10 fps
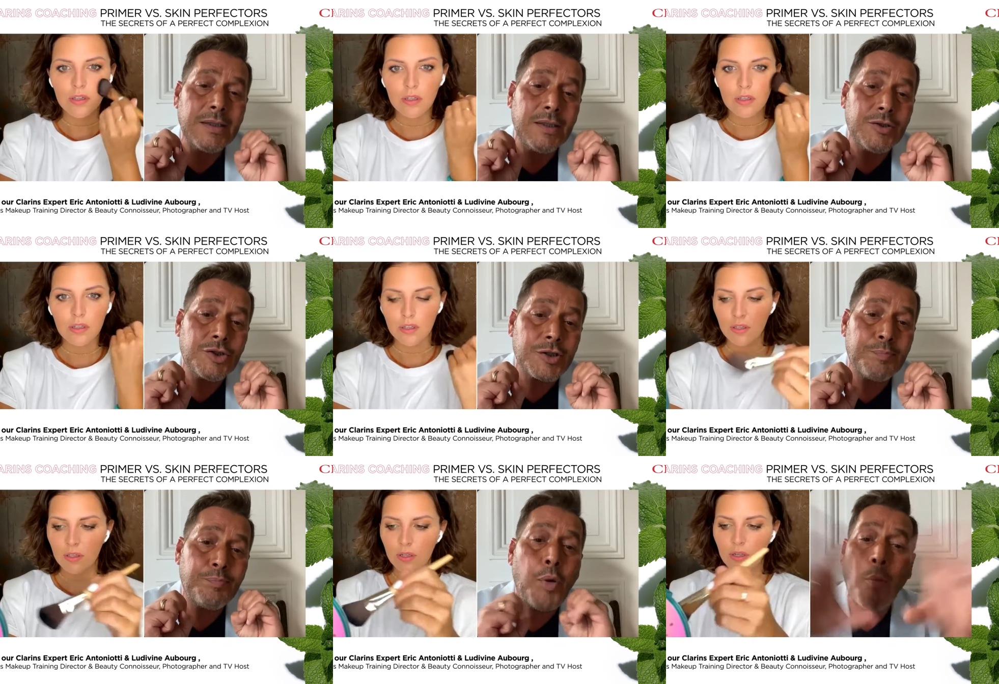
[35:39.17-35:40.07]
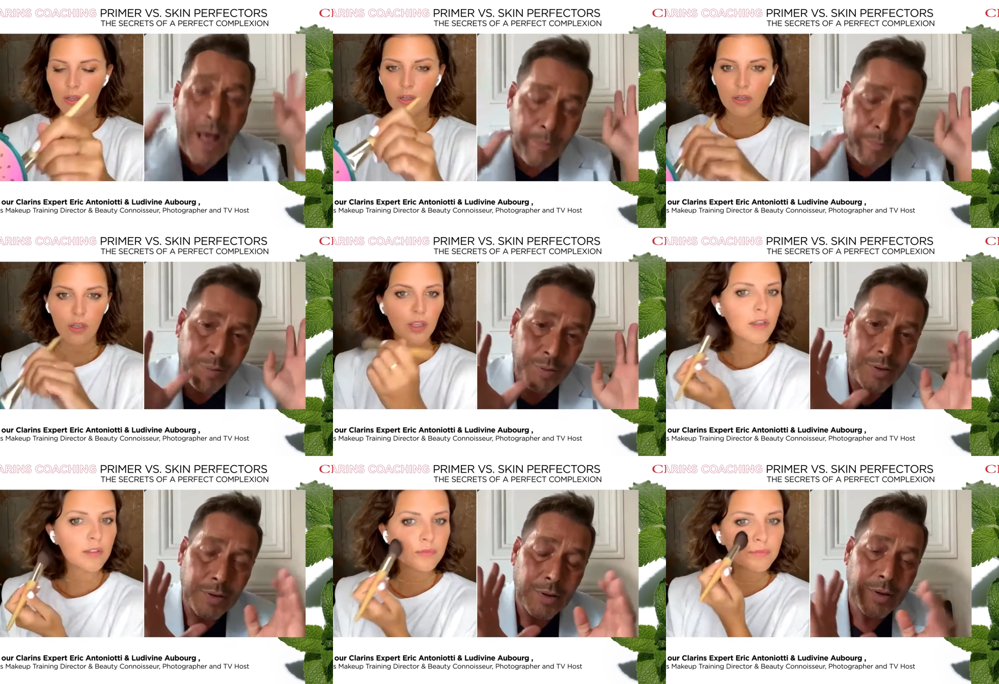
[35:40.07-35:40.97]
Speaker 1: you just pop up
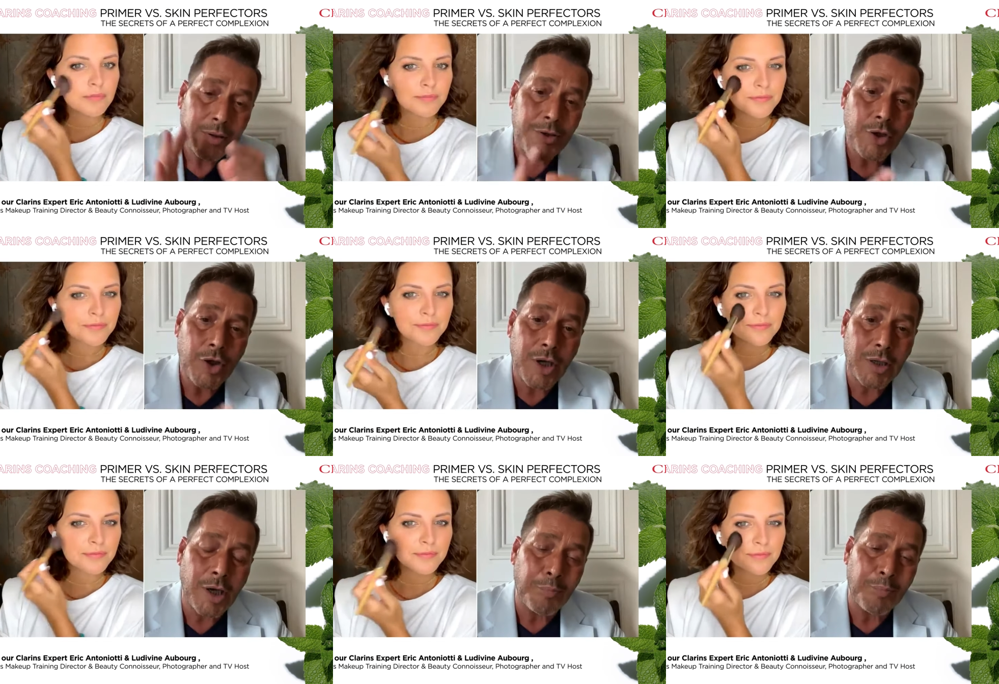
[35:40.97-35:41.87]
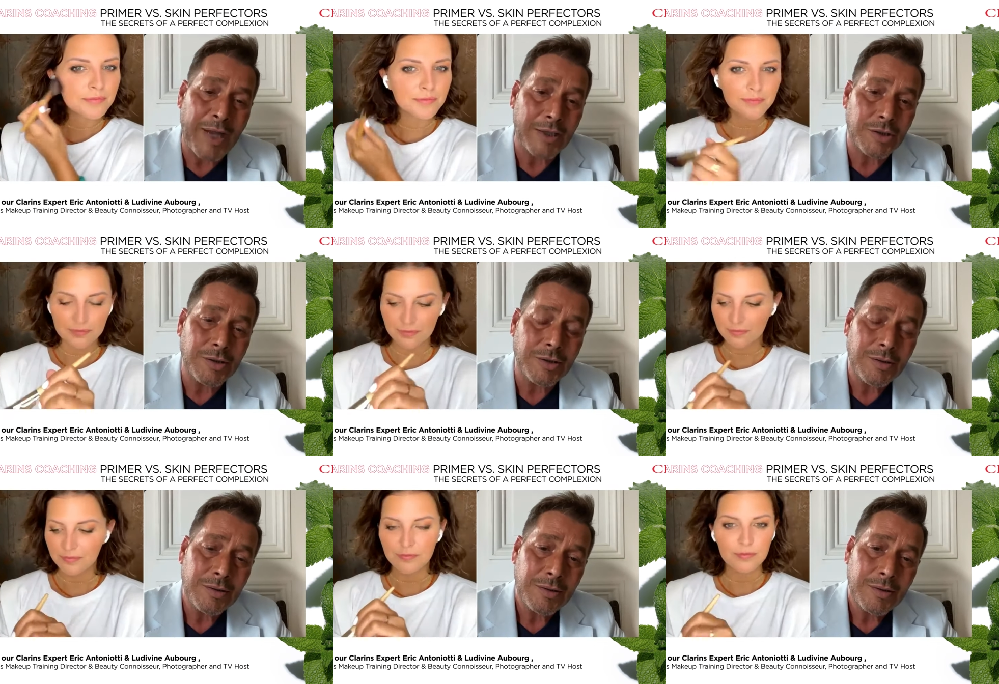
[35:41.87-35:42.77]
your complexion.
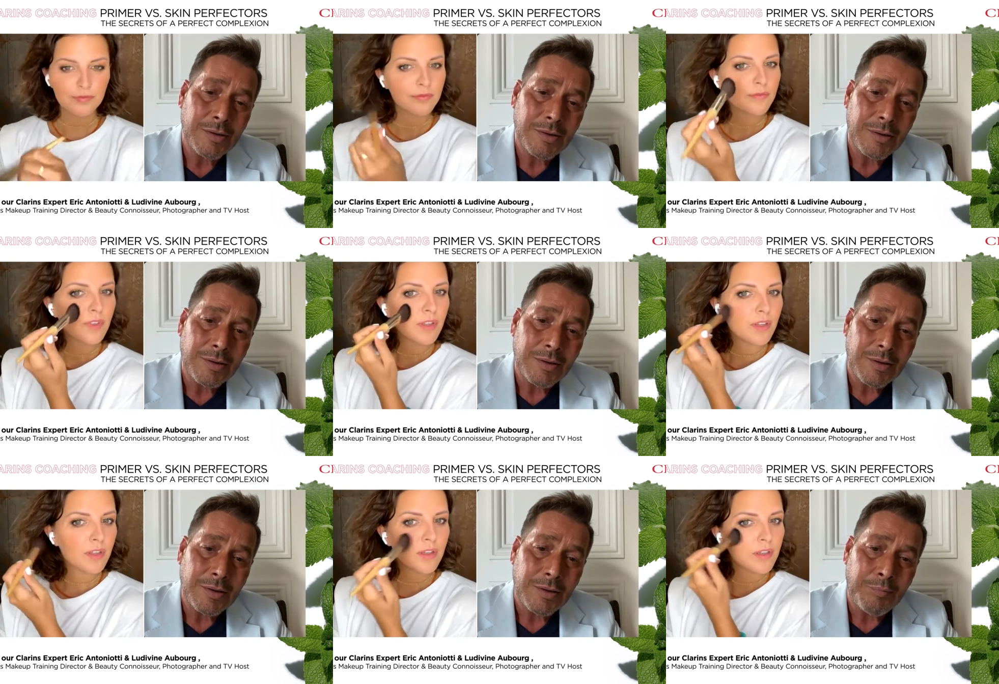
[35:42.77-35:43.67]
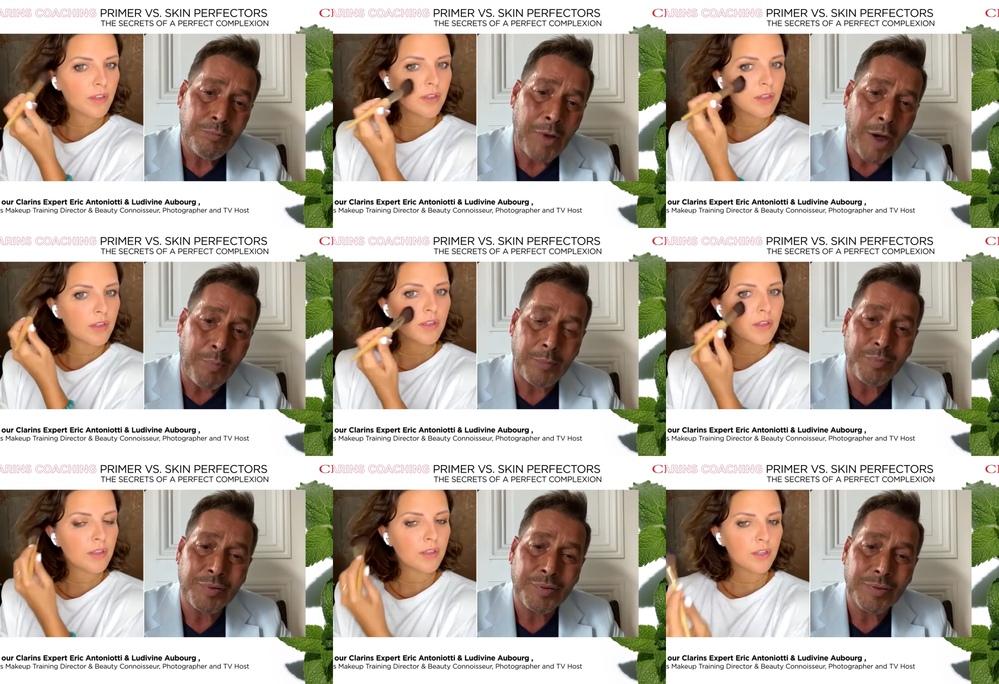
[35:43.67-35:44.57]
Pop up.
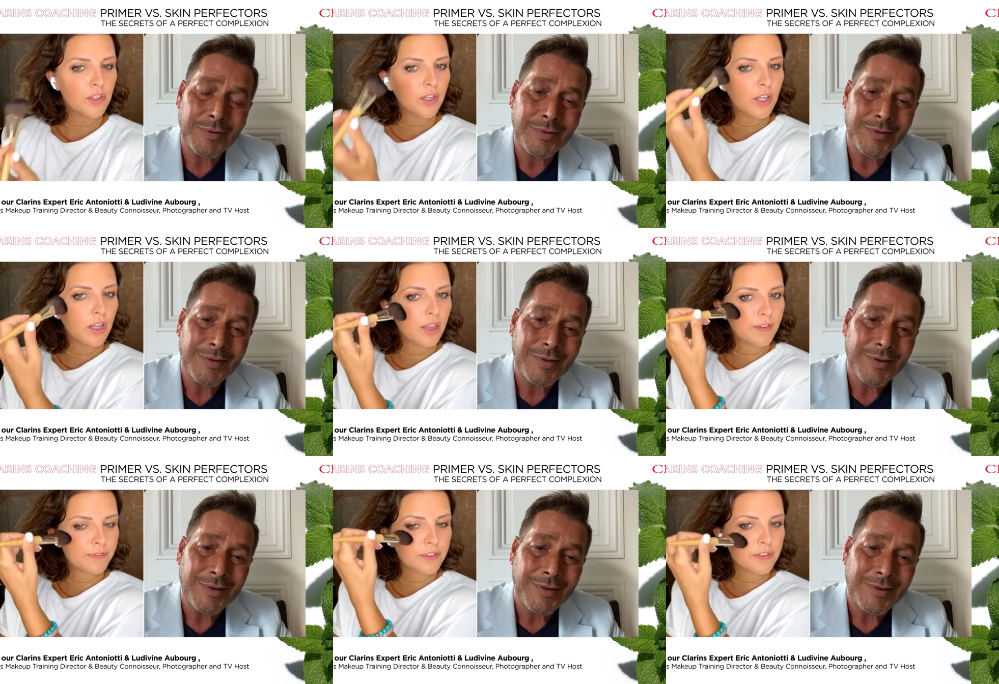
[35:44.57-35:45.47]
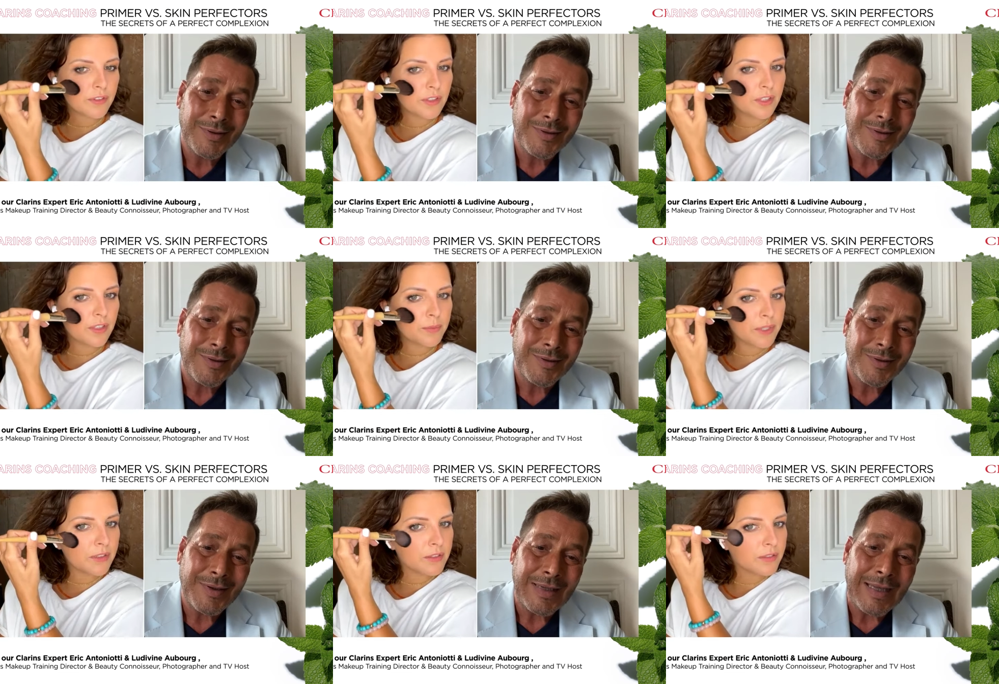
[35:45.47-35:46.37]
Speaker 2: You can lift a little
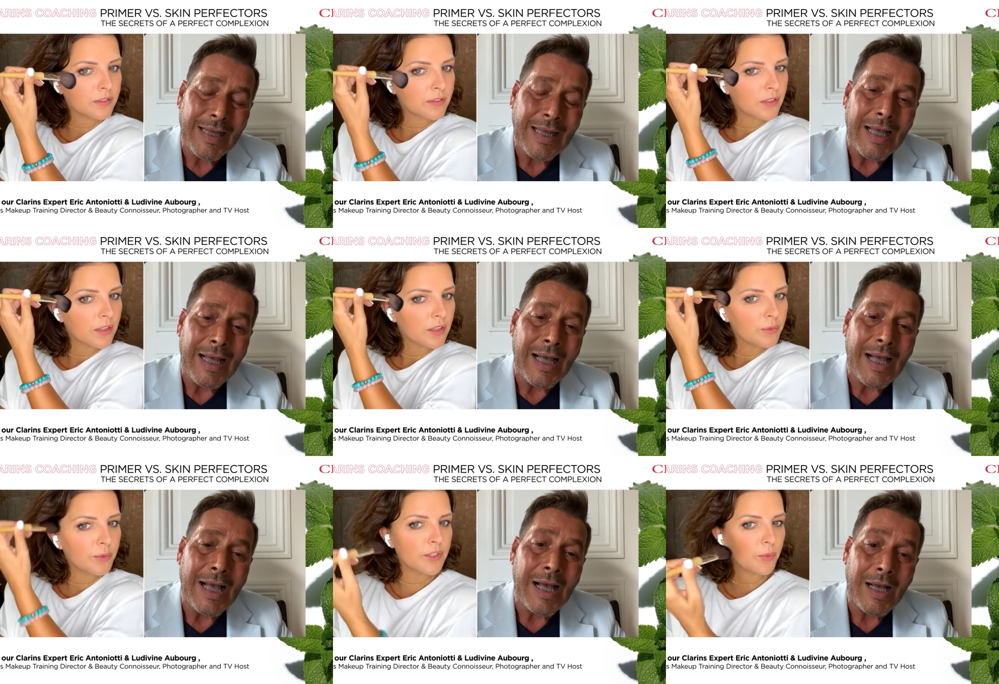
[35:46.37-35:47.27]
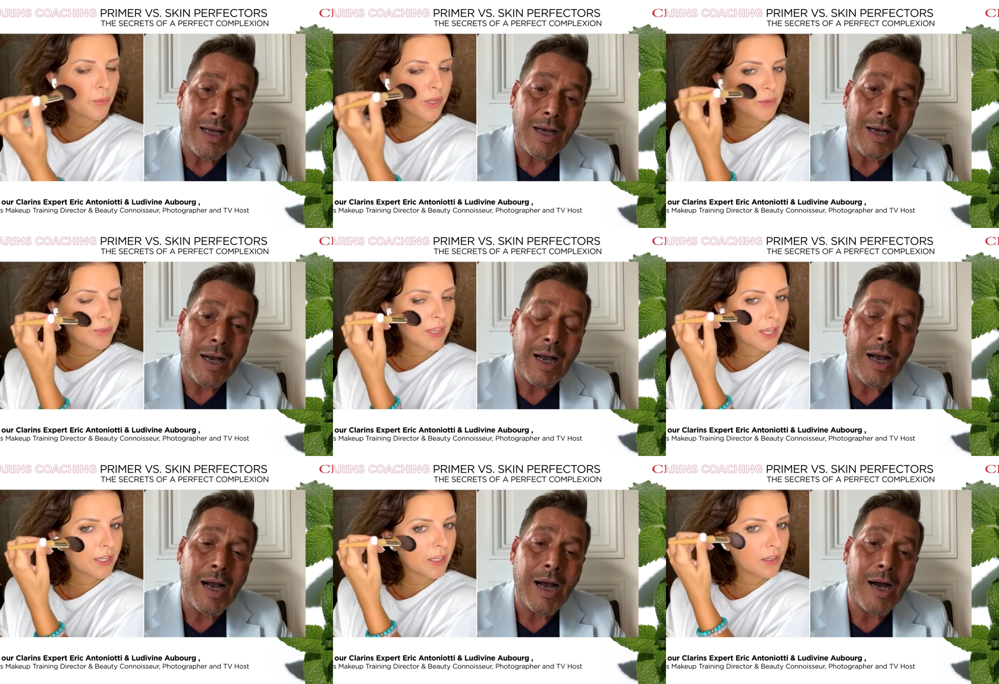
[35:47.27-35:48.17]
bit when when
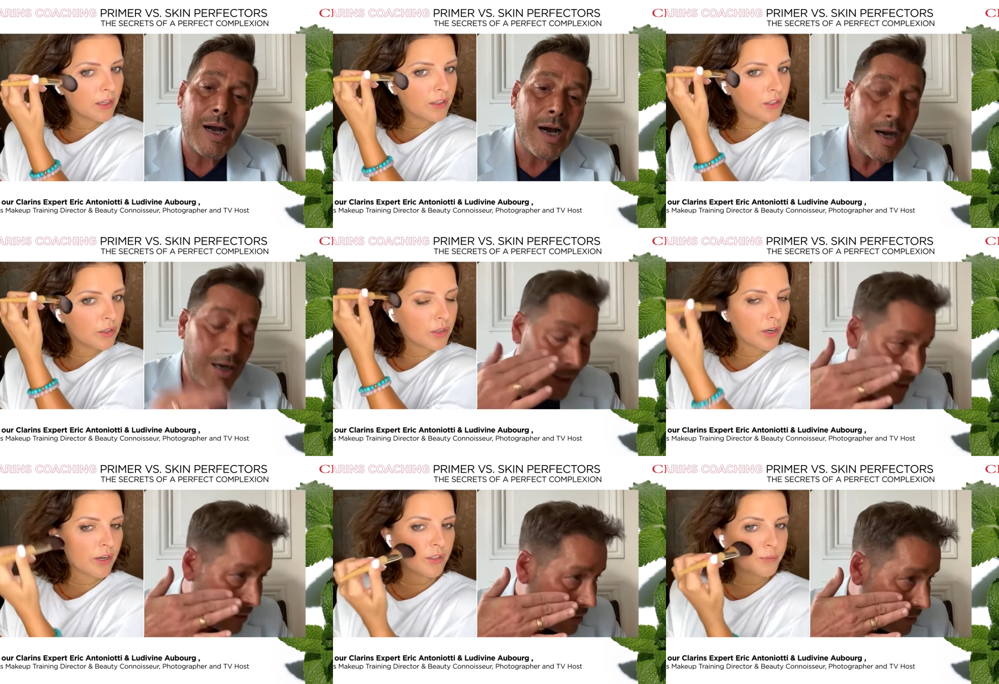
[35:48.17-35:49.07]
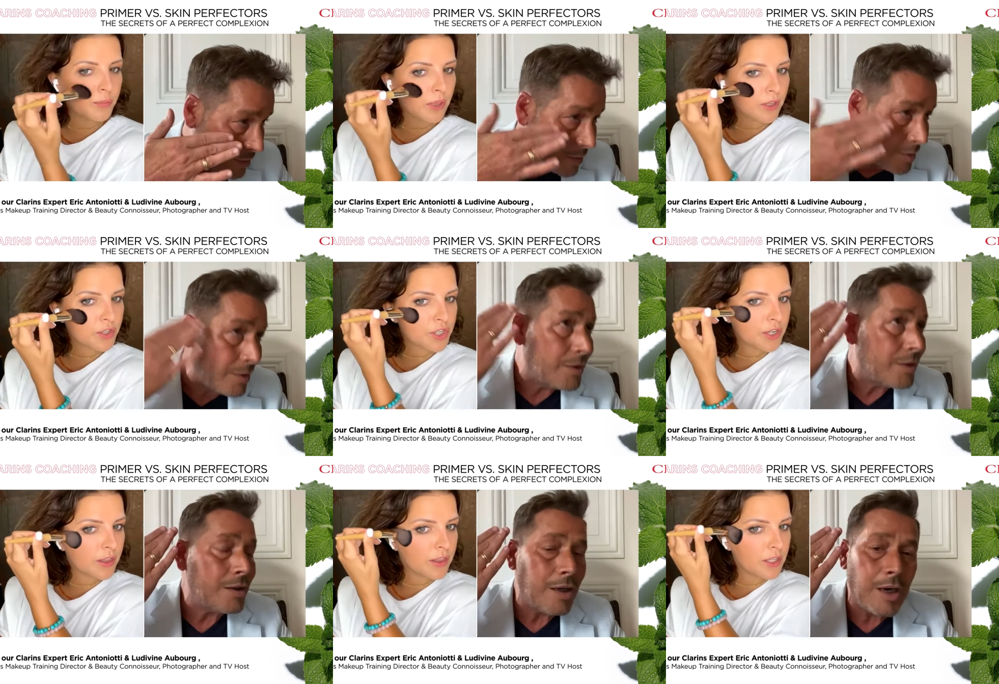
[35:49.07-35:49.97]
applying your blush
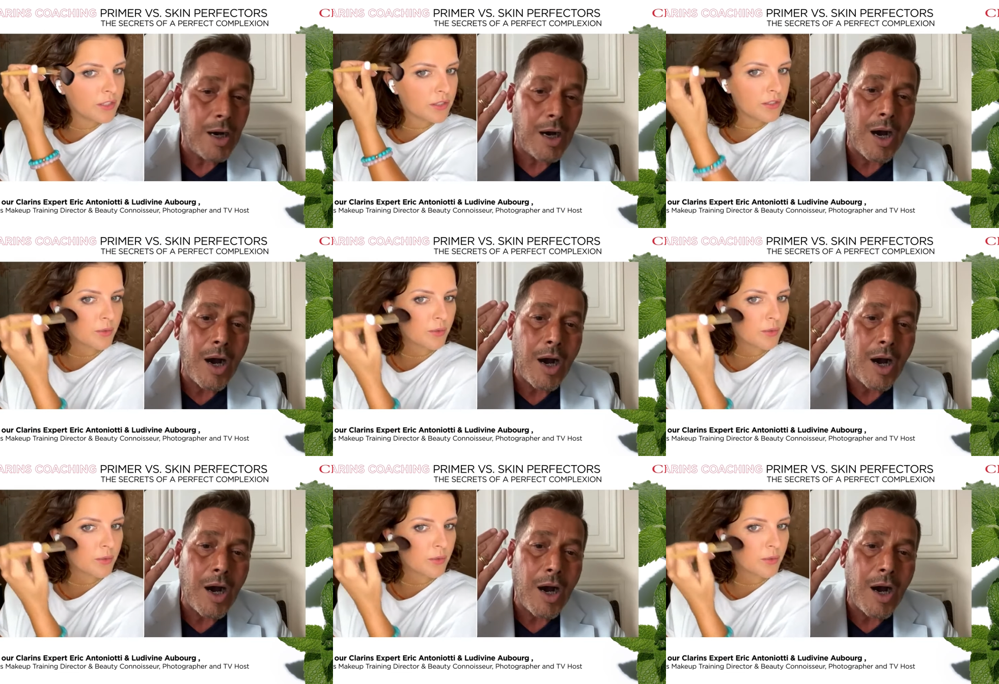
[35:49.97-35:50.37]
this